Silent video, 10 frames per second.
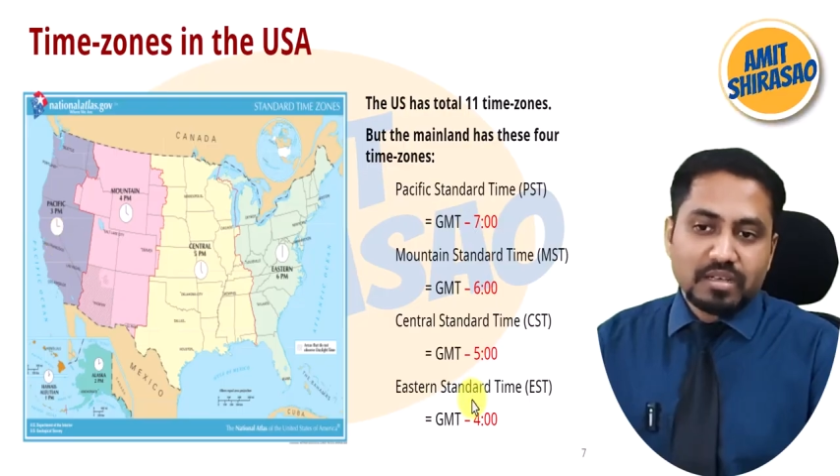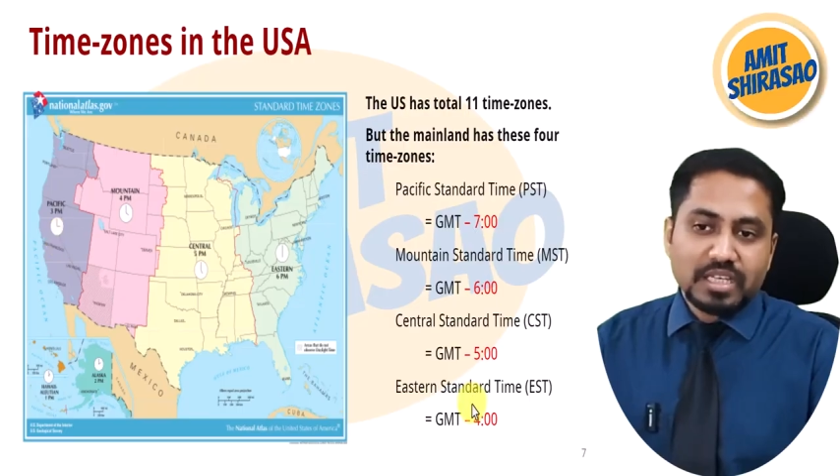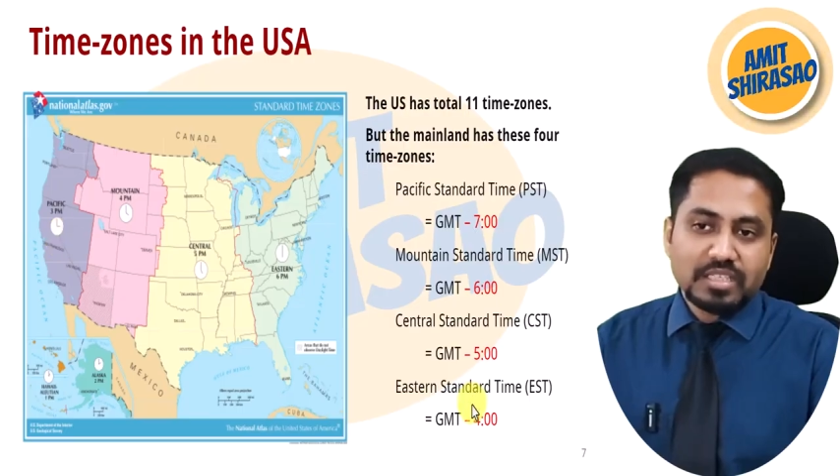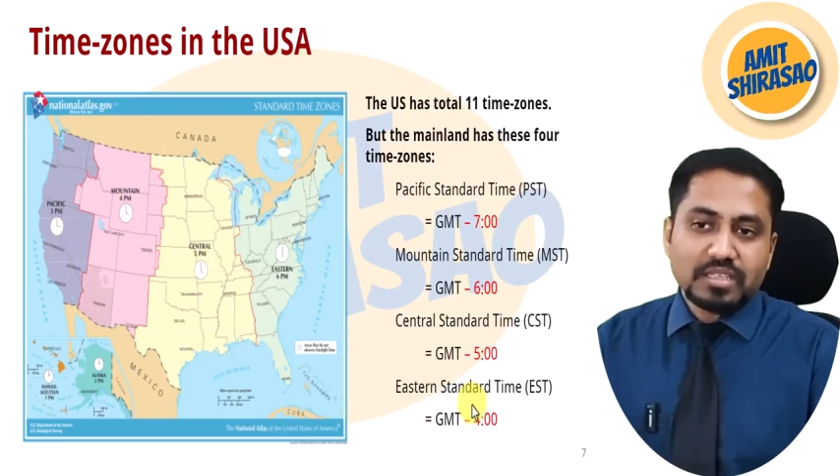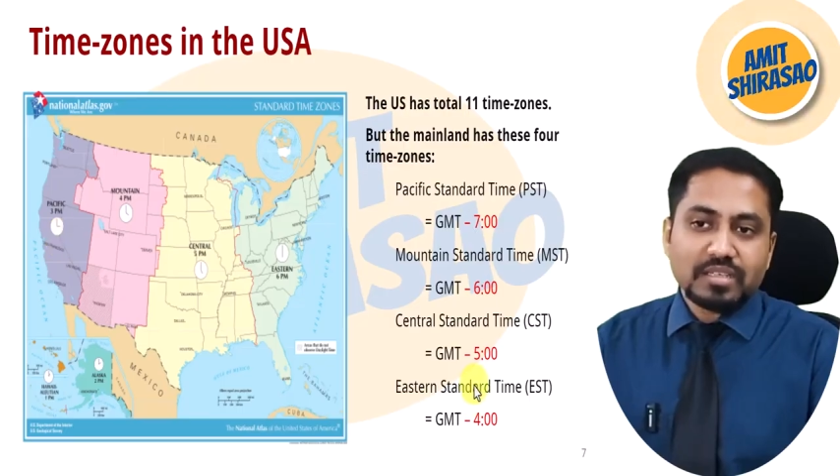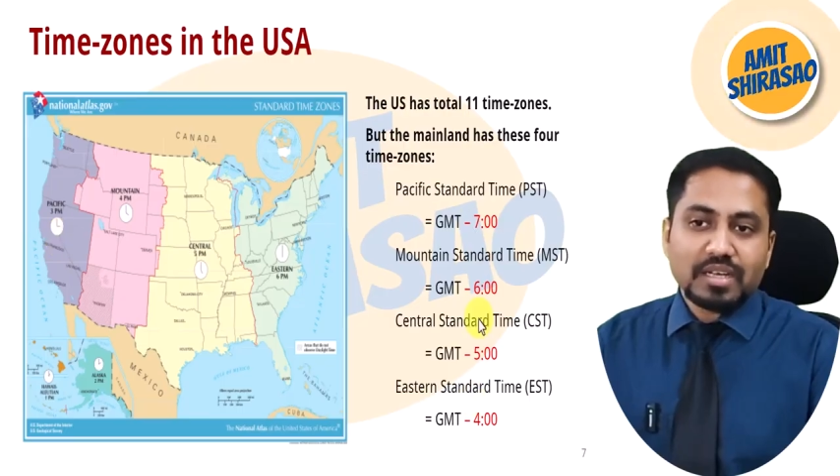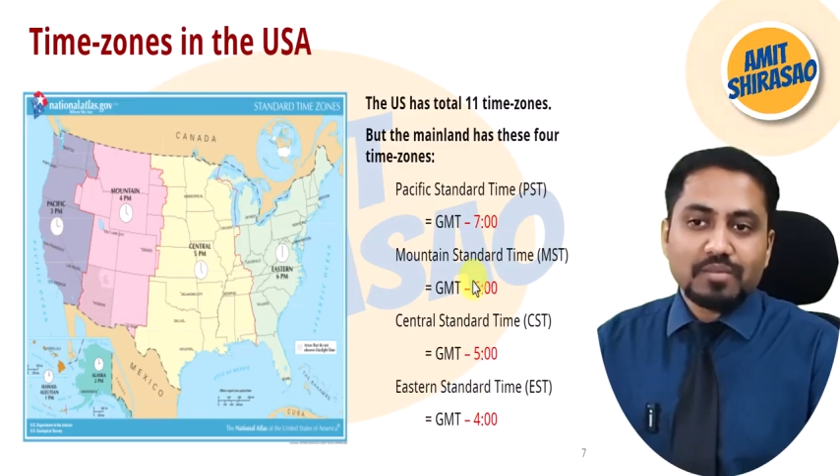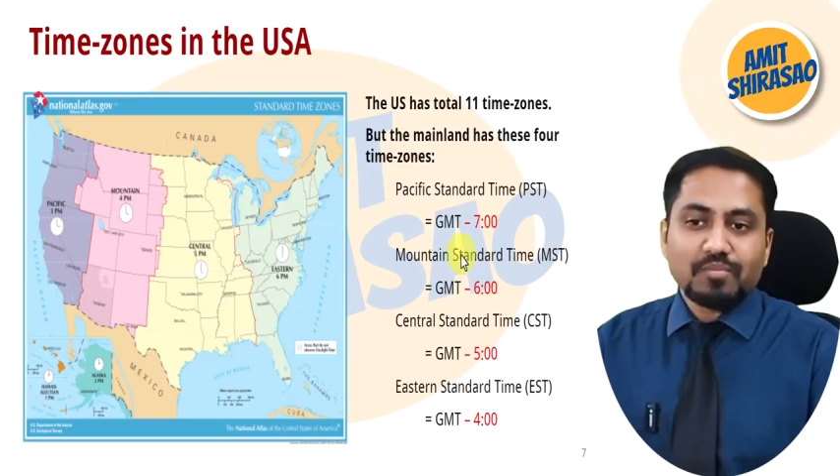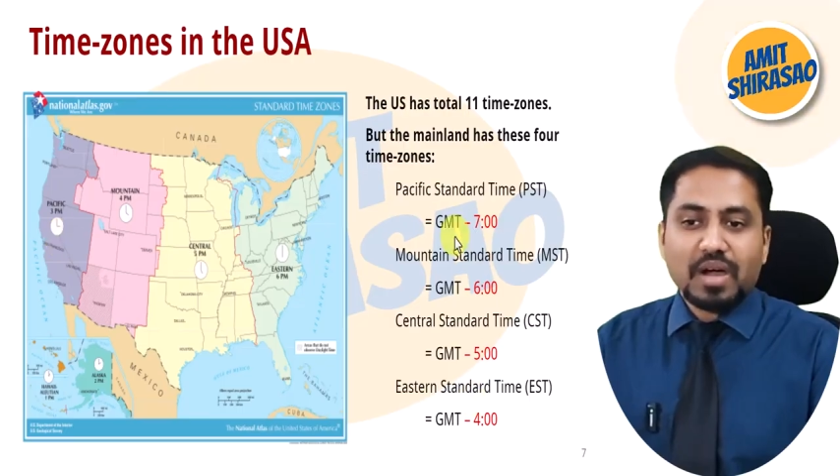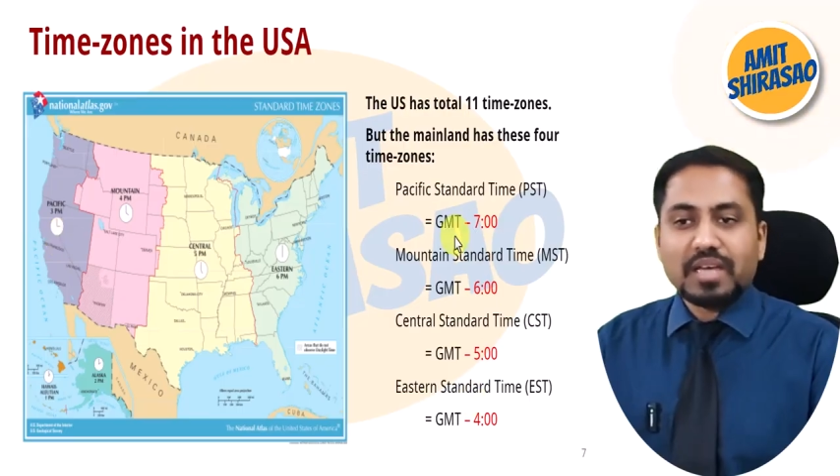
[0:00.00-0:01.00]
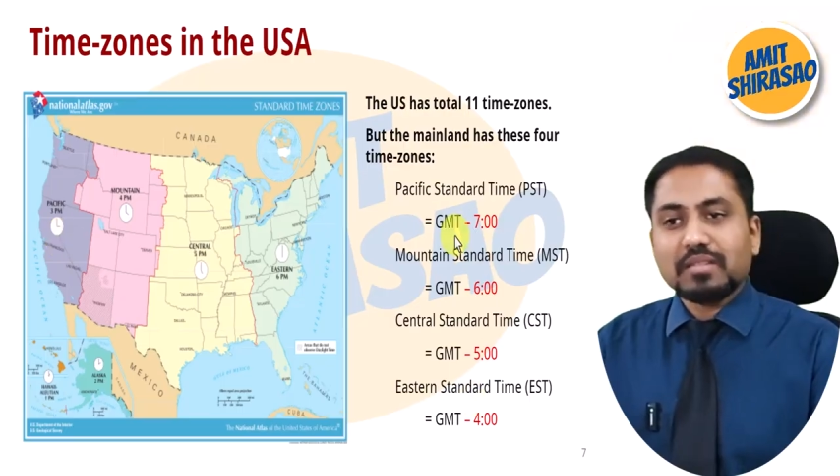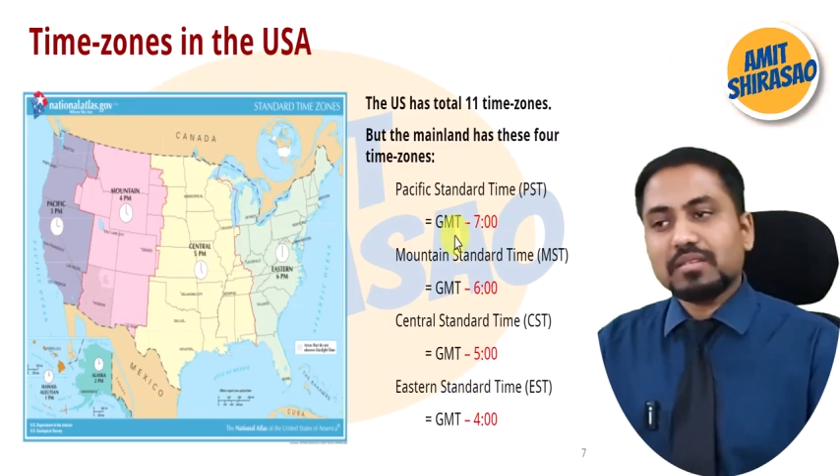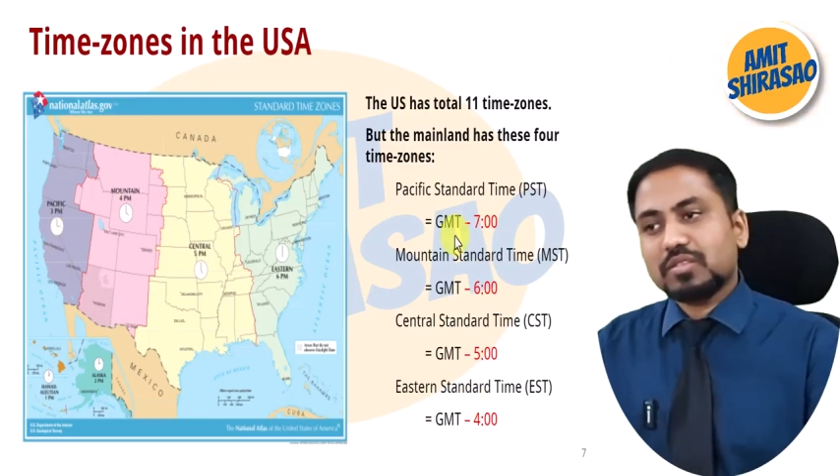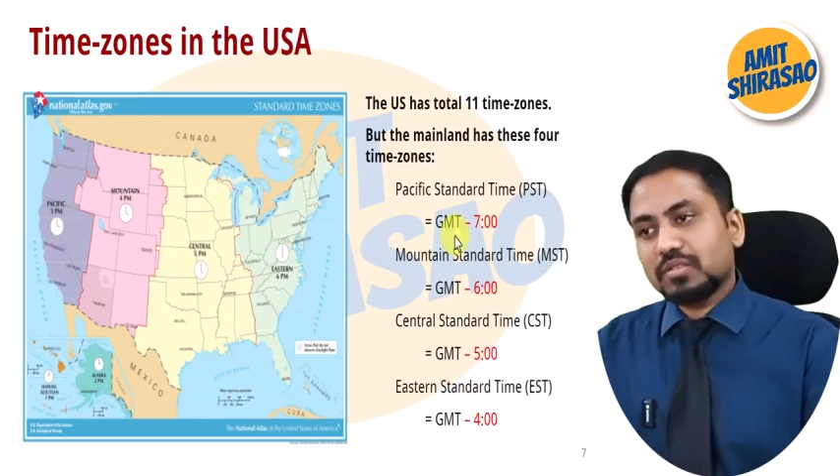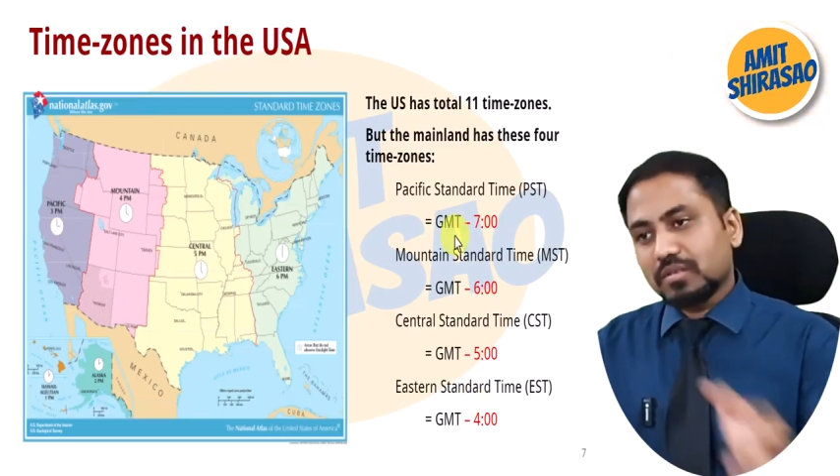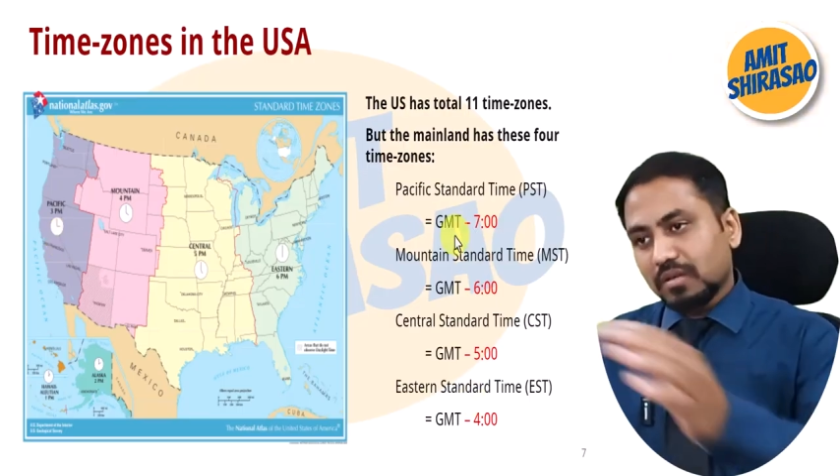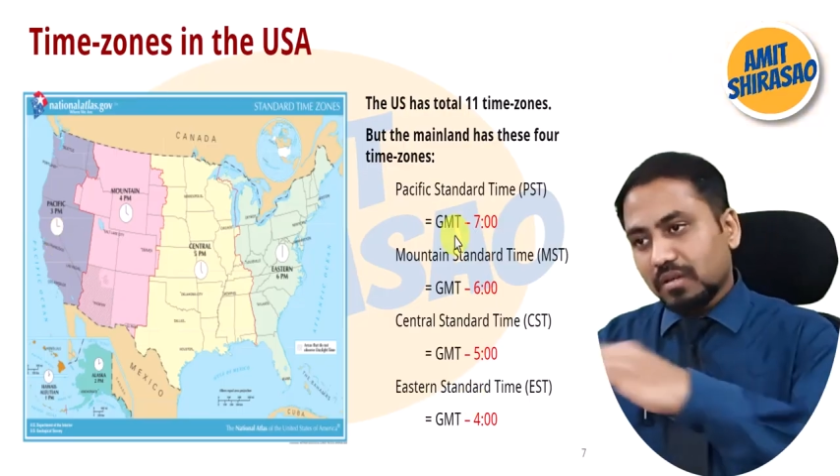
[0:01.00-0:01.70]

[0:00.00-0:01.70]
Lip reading: Eastern Time minus